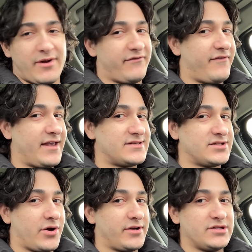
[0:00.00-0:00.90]
My face
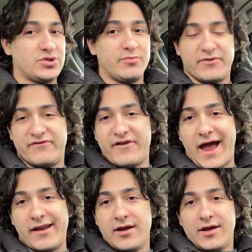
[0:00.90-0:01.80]
is already super
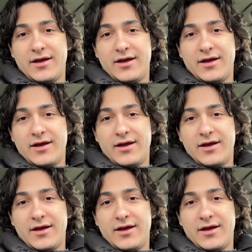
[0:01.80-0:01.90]
fat.